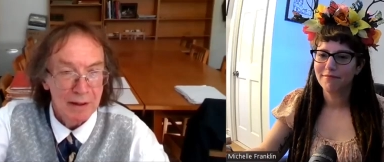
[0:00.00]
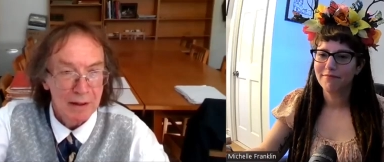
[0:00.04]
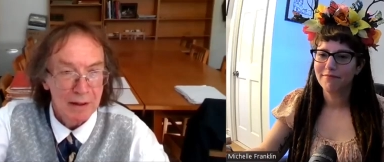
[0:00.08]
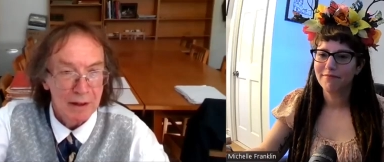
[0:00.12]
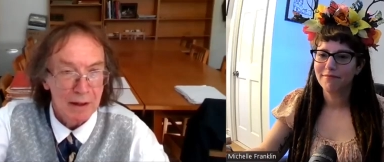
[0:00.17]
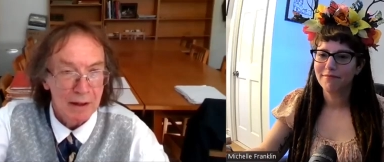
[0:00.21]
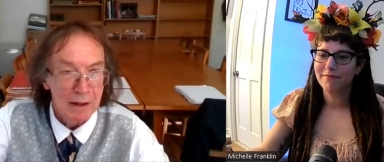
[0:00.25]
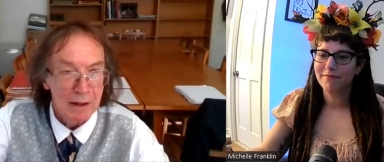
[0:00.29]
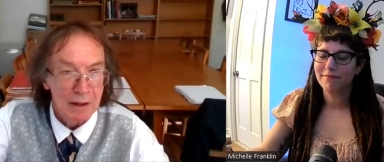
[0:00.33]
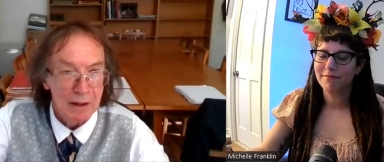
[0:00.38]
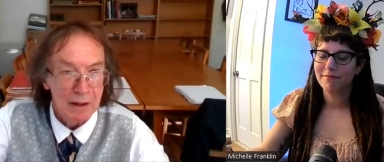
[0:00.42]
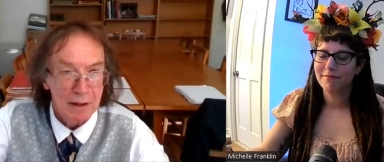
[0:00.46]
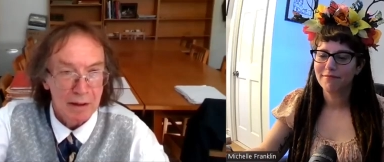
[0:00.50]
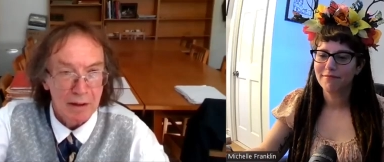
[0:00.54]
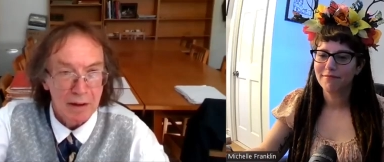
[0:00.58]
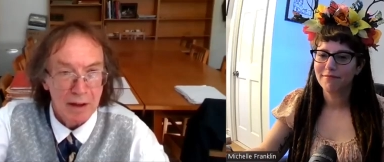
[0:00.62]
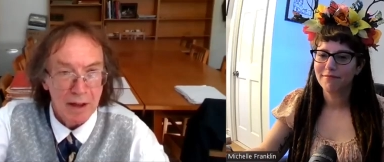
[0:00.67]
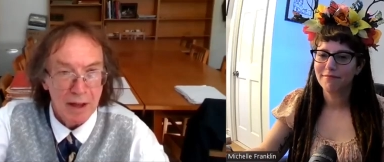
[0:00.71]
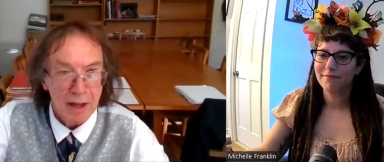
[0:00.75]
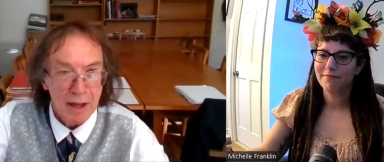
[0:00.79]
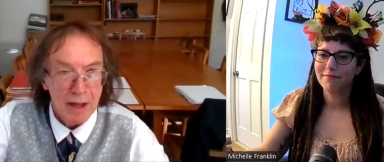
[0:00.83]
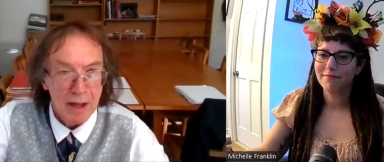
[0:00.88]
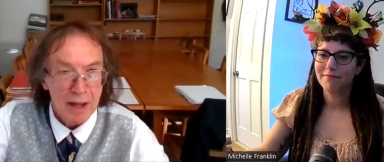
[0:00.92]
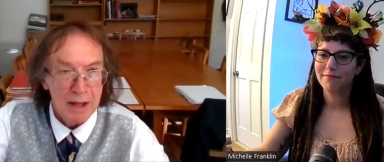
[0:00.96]
Speaker 1: Uh,
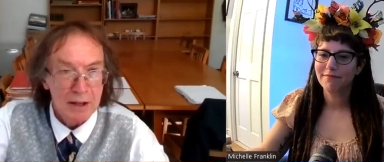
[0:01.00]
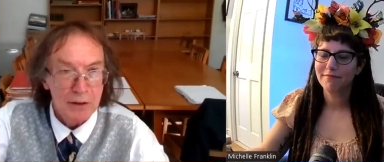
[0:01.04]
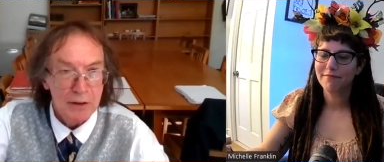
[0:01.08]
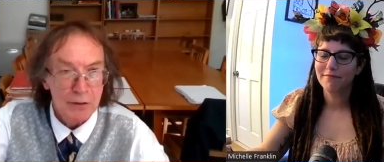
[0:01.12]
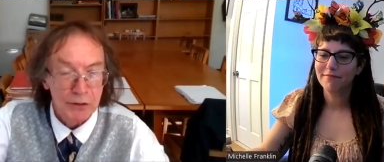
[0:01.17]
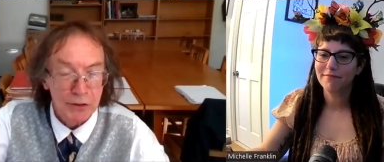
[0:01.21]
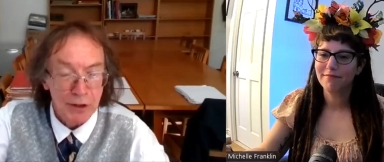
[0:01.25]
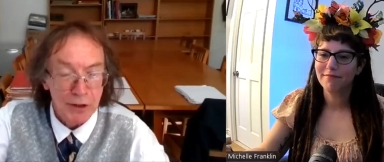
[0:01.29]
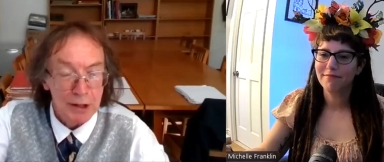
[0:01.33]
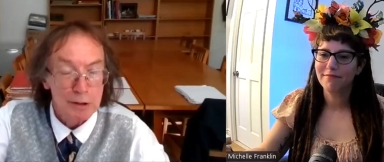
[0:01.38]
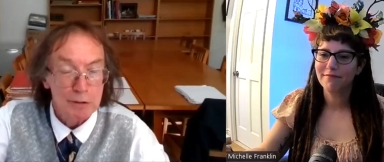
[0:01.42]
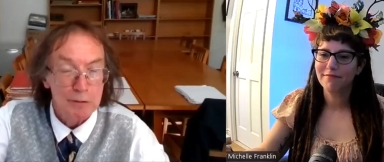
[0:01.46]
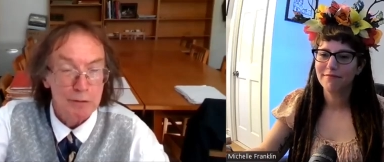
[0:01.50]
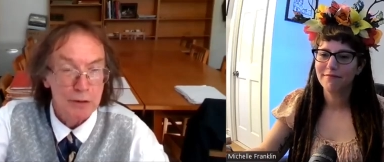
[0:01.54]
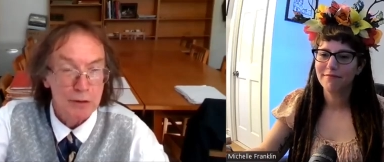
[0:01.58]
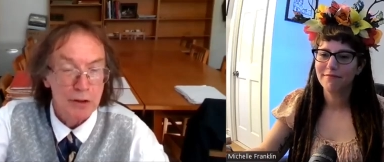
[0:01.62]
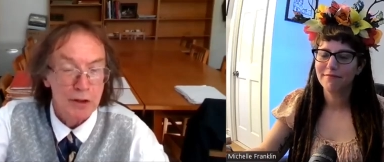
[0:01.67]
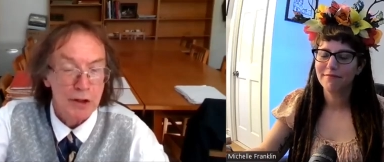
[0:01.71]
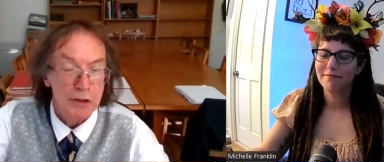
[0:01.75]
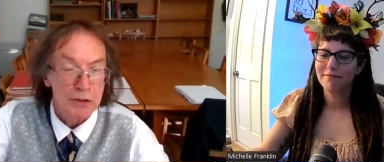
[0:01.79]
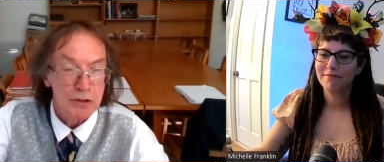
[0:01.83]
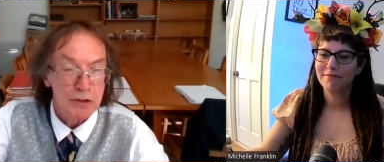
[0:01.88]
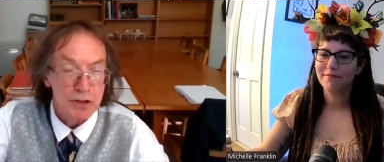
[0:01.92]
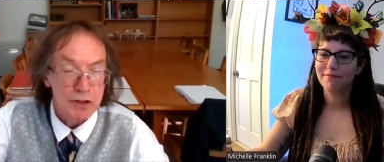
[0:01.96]
a self
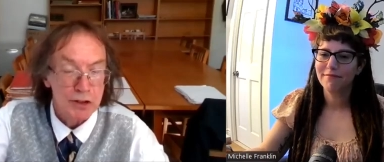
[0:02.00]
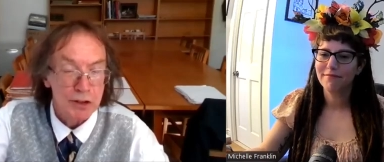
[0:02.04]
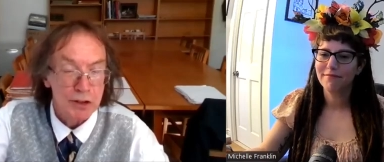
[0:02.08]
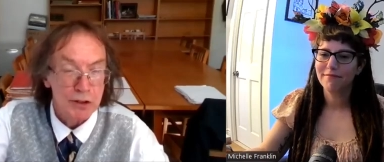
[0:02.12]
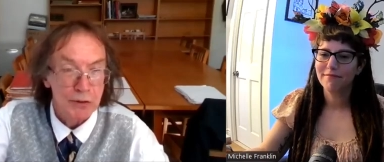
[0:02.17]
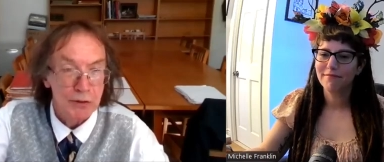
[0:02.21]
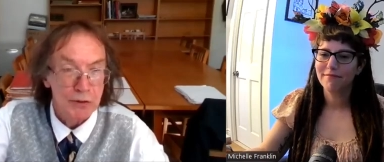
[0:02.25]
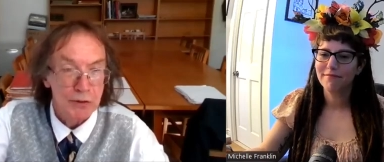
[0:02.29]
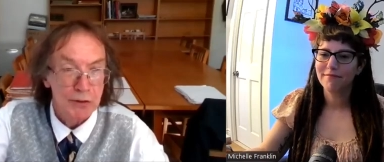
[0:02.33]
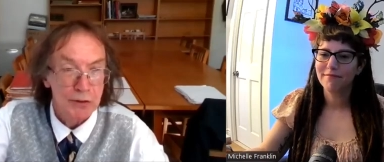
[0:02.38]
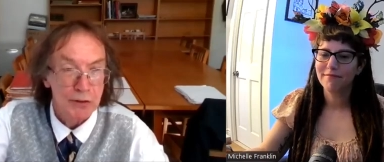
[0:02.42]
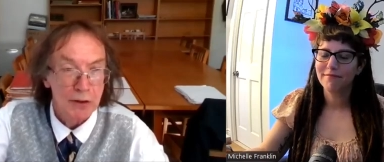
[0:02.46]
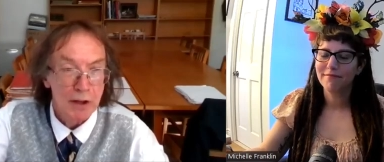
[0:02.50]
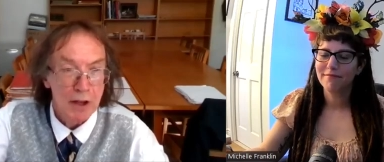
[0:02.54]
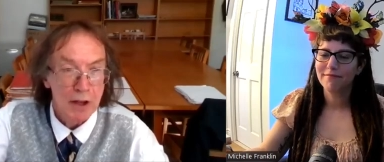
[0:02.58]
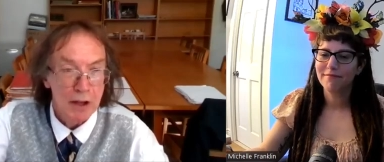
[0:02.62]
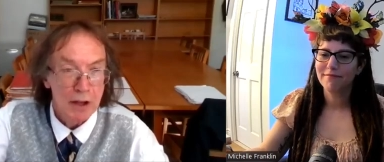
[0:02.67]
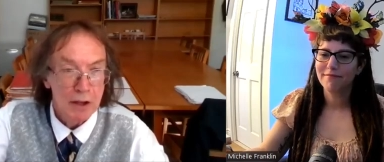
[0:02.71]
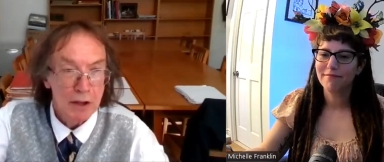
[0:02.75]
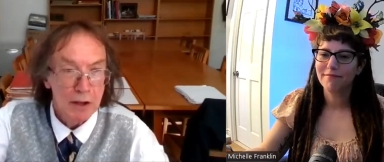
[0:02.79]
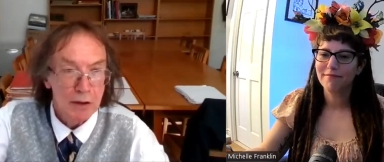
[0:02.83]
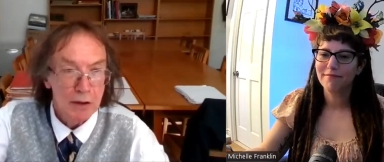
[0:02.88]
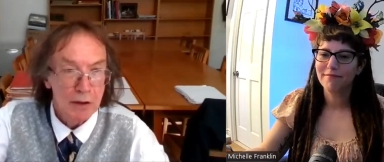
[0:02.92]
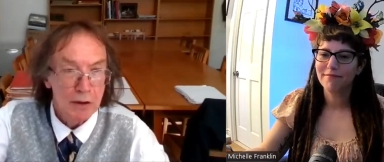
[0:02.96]
conscious,
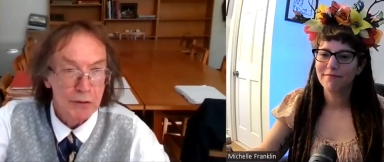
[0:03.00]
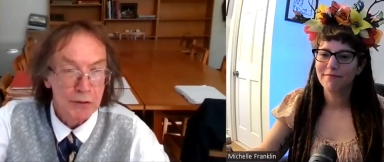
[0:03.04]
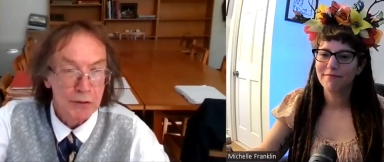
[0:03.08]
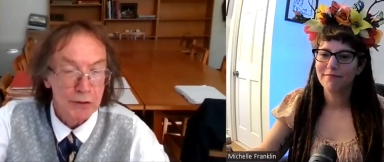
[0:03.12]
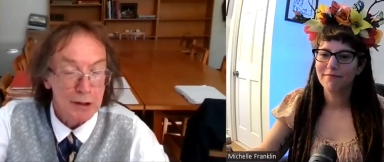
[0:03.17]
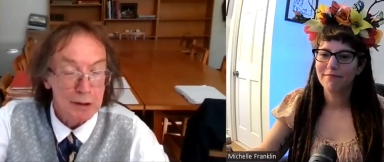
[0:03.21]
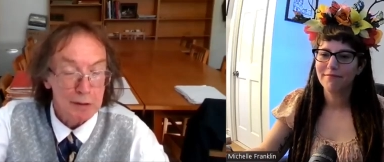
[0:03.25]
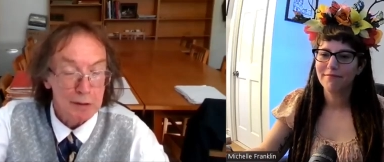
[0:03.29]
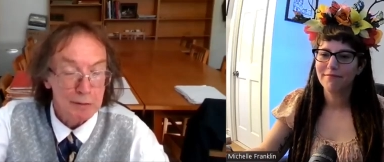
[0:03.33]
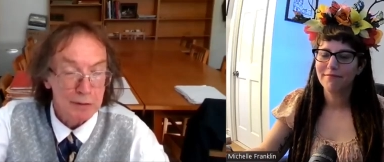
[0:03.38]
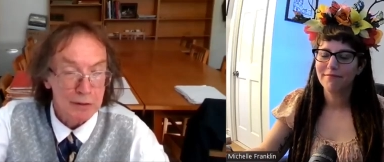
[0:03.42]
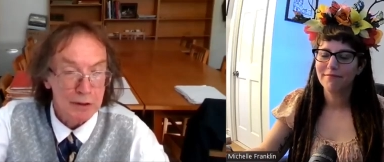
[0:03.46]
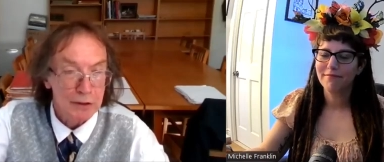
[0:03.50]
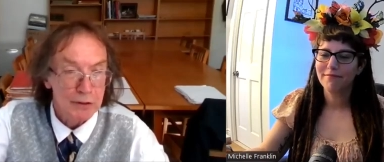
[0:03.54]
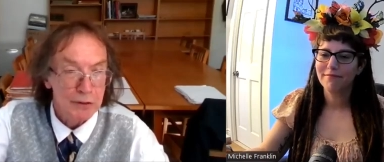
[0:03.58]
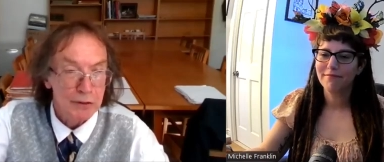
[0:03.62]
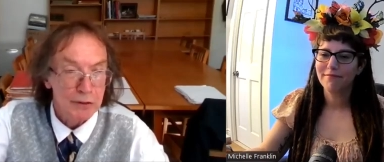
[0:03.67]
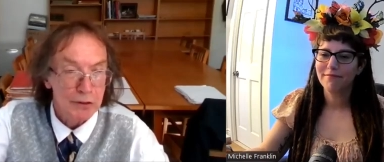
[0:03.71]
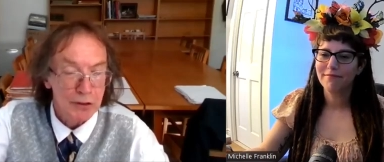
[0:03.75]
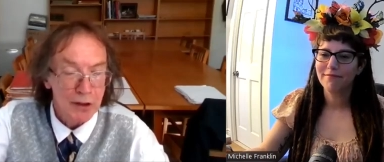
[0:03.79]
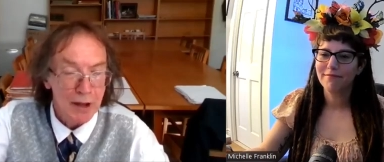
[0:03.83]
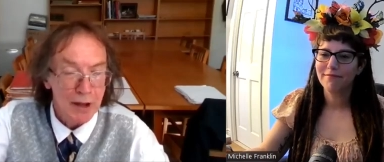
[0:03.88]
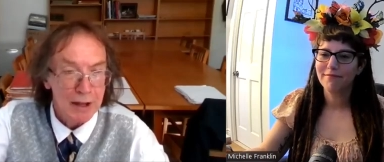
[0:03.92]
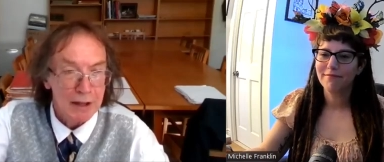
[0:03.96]
self
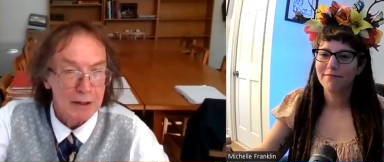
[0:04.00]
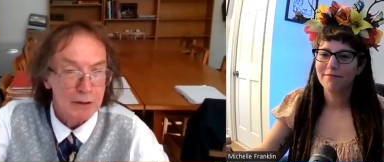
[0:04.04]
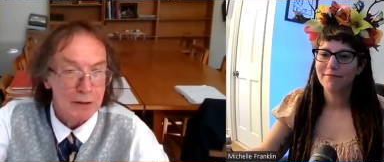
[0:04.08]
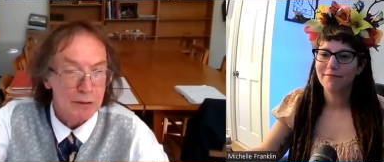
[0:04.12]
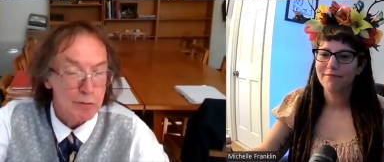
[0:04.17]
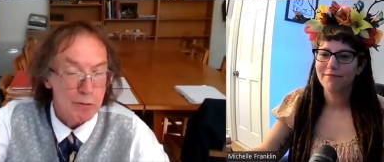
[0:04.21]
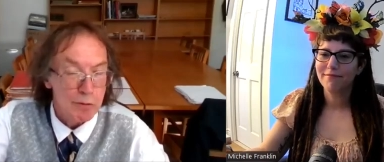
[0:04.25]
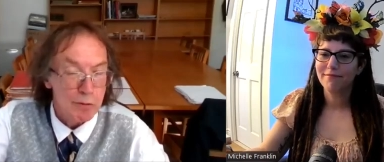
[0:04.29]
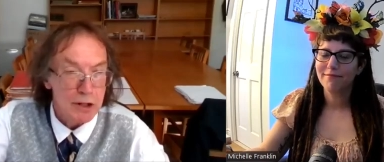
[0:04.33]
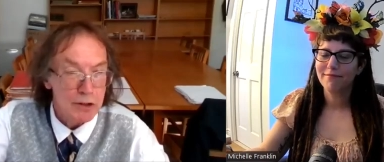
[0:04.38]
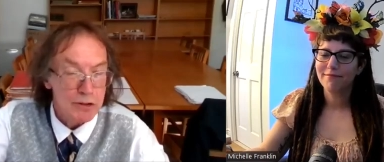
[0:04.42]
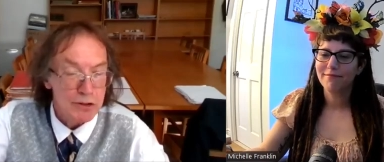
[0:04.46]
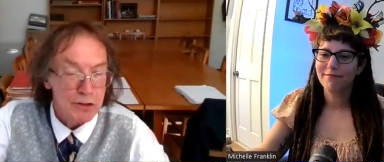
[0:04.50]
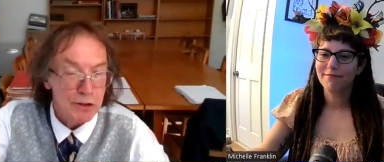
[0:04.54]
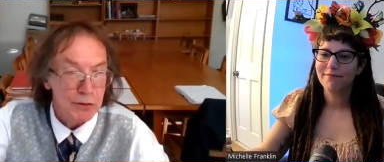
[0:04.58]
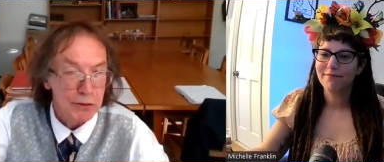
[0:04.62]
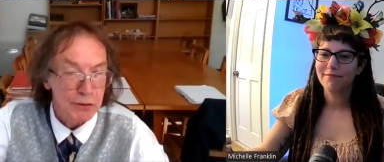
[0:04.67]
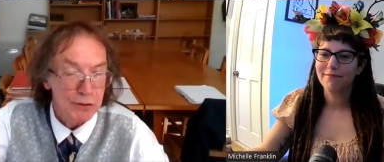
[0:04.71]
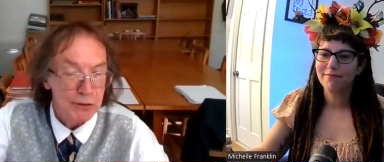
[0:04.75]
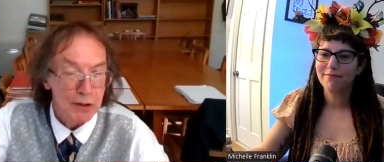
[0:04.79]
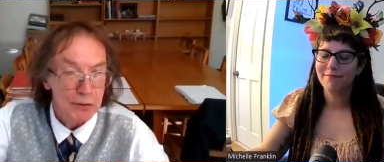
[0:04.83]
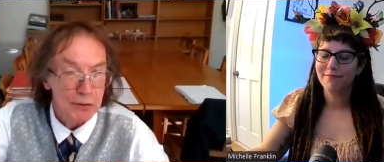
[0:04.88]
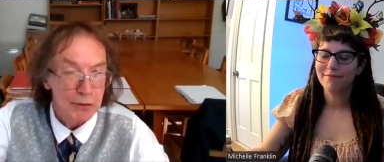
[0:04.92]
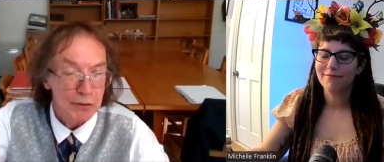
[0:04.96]
contained
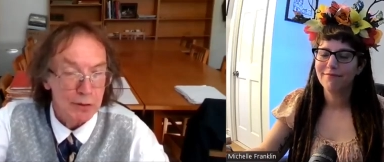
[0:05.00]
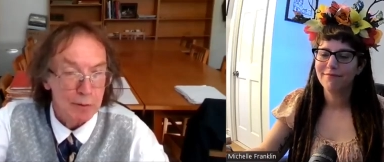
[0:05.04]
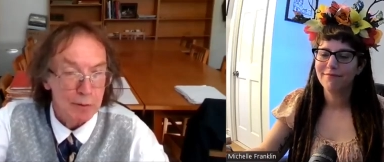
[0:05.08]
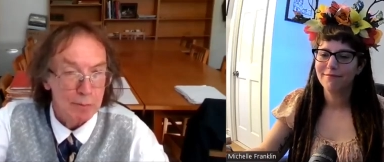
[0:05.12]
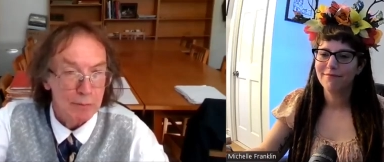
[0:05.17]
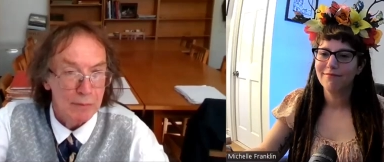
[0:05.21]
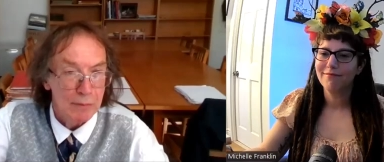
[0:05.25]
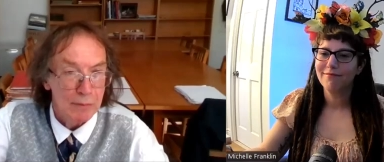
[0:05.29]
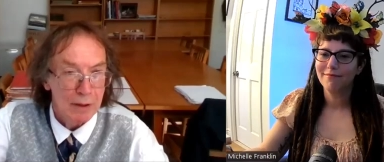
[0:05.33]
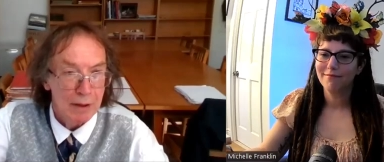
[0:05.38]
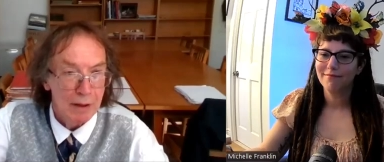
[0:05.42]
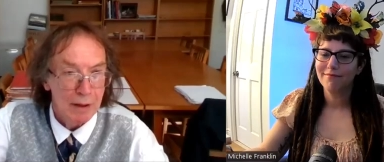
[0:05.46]
religious system.